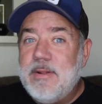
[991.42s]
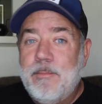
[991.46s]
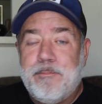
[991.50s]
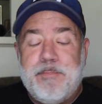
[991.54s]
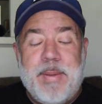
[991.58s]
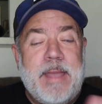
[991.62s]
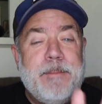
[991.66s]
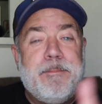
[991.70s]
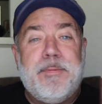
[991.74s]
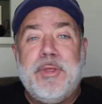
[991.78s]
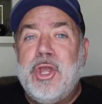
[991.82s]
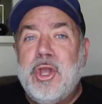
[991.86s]

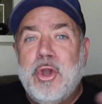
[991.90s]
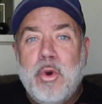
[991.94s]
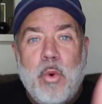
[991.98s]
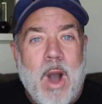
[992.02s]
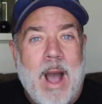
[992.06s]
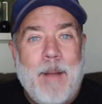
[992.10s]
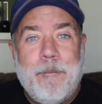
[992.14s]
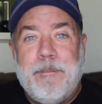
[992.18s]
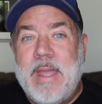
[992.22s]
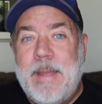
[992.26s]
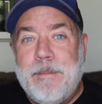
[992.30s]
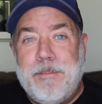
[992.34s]
you
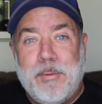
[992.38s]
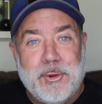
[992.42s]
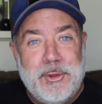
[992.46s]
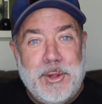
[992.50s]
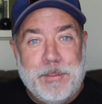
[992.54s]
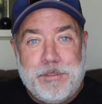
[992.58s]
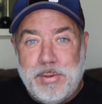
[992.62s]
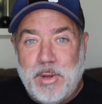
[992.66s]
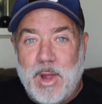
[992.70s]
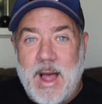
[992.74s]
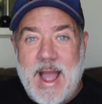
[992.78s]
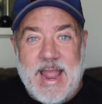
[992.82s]
want people to
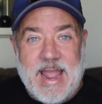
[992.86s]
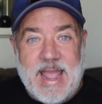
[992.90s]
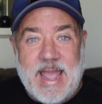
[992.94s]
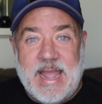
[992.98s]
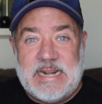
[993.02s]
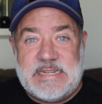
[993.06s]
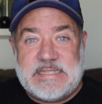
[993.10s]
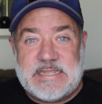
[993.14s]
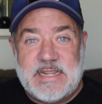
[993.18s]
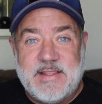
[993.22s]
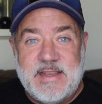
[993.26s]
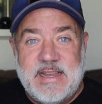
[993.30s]
play
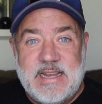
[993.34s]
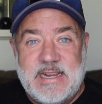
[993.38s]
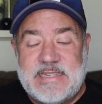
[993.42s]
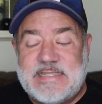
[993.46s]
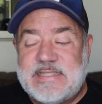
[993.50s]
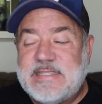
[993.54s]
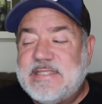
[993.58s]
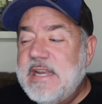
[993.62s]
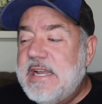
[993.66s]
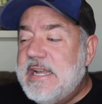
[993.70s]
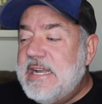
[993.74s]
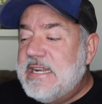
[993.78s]
into
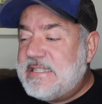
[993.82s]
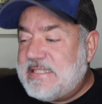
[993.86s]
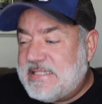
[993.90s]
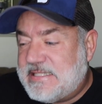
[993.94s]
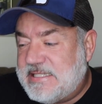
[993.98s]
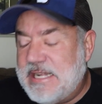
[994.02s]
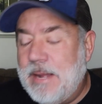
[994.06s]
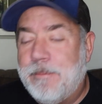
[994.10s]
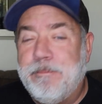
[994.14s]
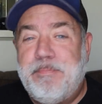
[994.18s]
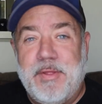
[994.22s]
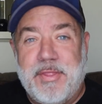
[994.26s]
this
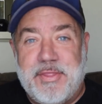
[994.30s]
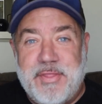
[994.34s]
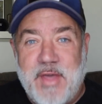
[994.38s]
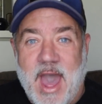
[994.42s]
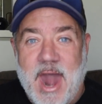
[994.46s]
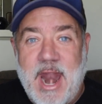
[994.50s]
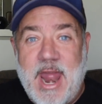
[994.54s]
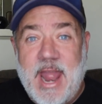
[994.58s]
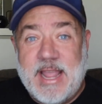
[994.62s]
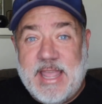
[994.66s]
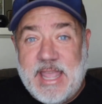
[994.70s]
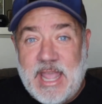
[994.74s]

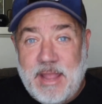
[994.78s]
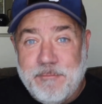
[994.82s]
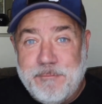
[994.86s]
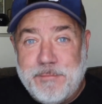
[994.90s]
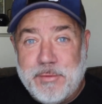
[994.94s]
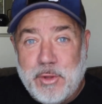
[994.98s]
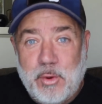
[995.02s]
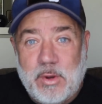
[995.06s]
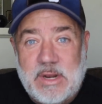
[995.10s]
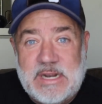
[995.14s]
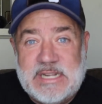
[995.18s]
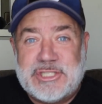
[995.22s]
sympathetic
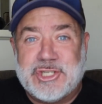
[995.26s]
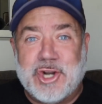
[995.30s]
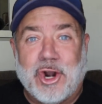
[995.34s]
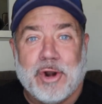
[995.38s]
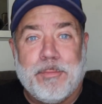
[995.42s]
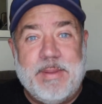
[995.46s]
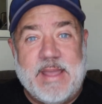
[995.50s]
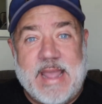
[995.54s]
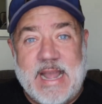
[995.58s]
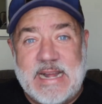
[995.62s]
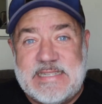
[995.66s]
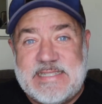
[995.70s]

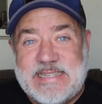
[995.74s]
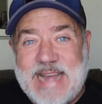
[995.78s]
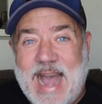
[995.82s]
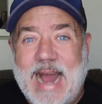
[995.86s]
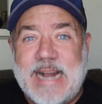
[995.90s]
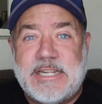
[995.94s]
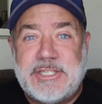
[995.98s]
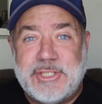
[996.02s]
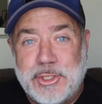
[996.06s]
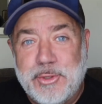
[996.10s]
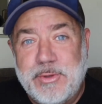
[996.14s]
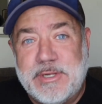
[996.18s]
influencer because
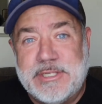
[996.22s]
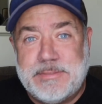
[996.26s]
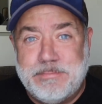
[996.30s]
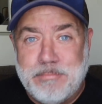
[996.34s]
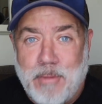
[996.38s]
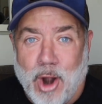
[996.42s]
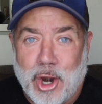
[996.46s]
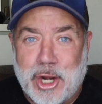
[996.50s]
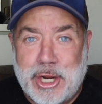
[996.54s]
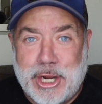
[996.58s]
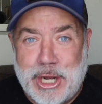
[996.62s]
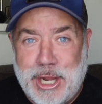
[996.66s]
that too is
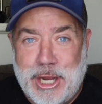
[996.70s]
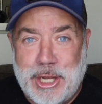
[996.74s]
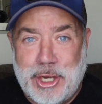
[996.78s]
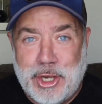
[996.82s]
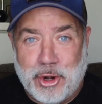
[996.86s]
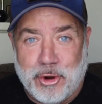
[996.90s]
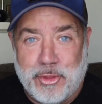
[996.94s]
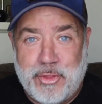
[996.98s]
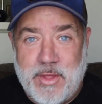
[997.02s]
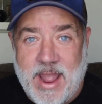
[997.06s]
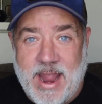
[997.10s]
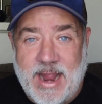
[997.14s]
marketing
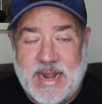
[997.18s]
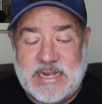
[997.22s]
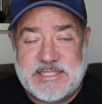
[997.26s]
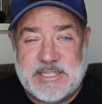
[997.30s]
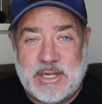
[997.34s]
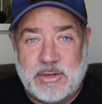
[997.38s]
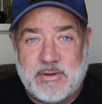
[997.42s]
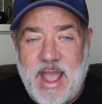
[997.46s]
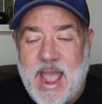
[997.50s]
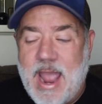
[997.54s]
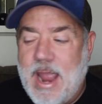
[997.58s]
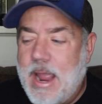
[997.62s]
your things,
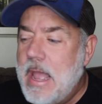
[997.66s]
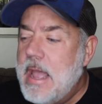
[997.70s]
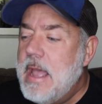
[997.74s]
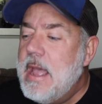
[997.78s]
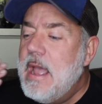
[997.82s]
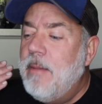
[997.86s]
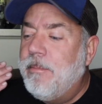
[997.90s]
okay?